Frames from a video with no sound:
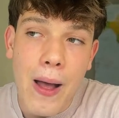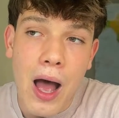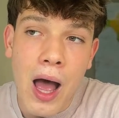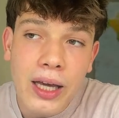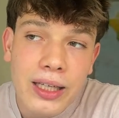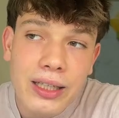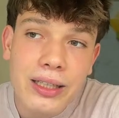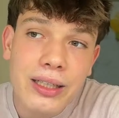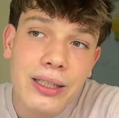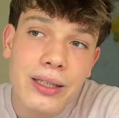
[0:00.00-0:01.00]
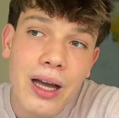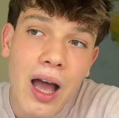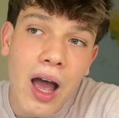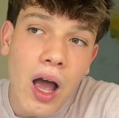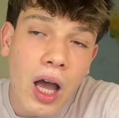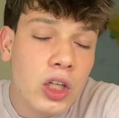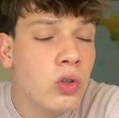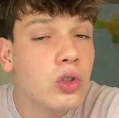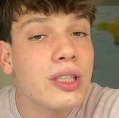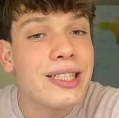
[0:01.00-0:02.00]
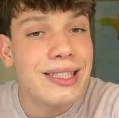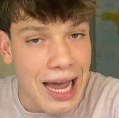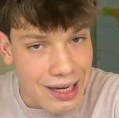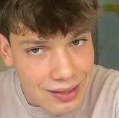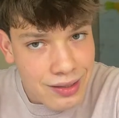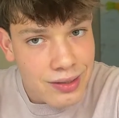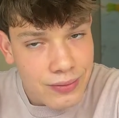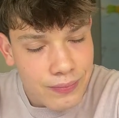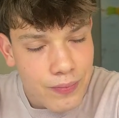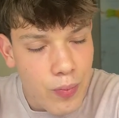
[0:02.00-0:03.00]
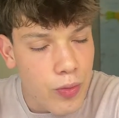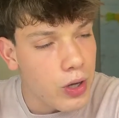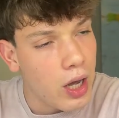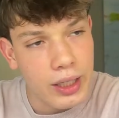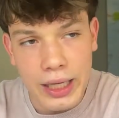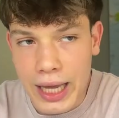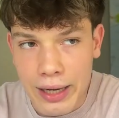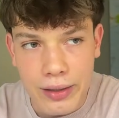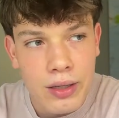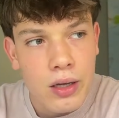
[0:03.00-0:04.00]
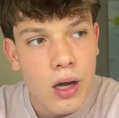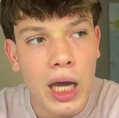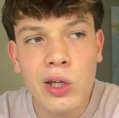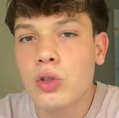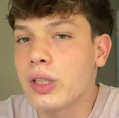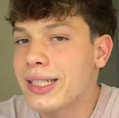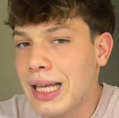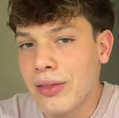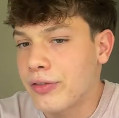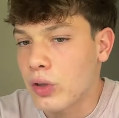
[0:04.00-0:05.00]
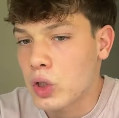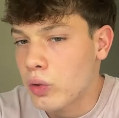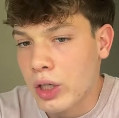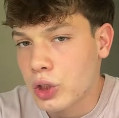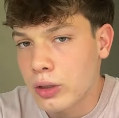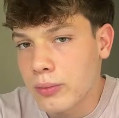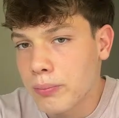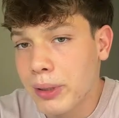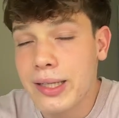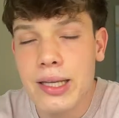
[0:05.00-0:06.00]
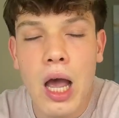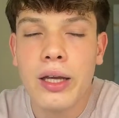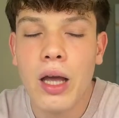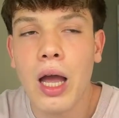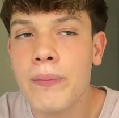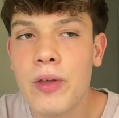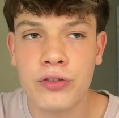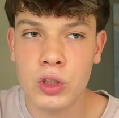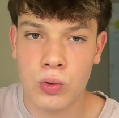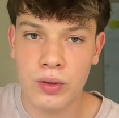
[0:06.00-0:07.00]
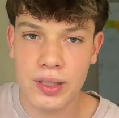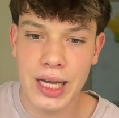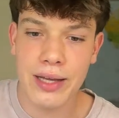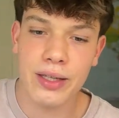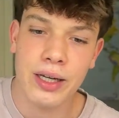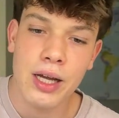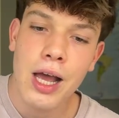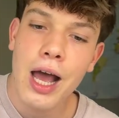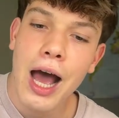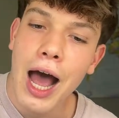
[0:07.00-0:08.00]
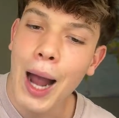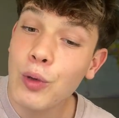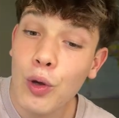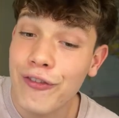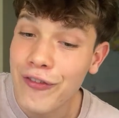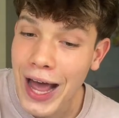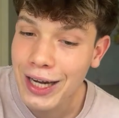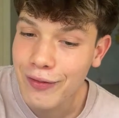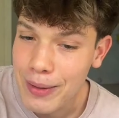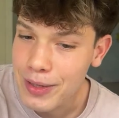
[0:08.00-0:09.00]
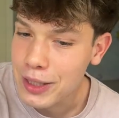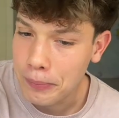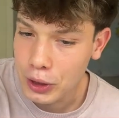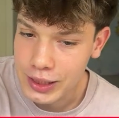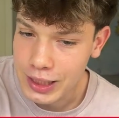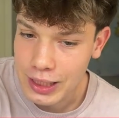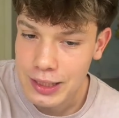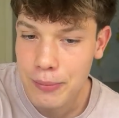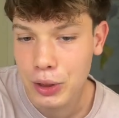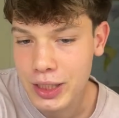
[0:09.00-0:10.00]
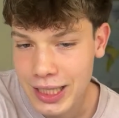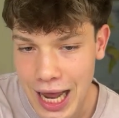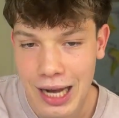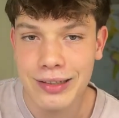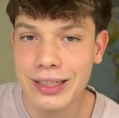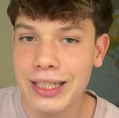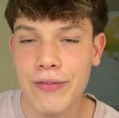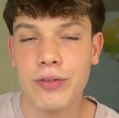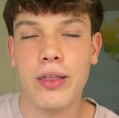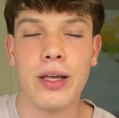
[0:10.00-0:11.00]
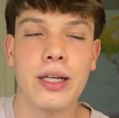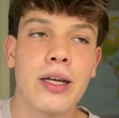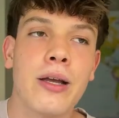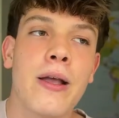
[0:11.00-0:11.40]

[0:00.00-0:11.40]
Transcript: I understand, I understand the frustration. Because I'm the first one to say that I'm not a fan of him as a person, as a personality and everything.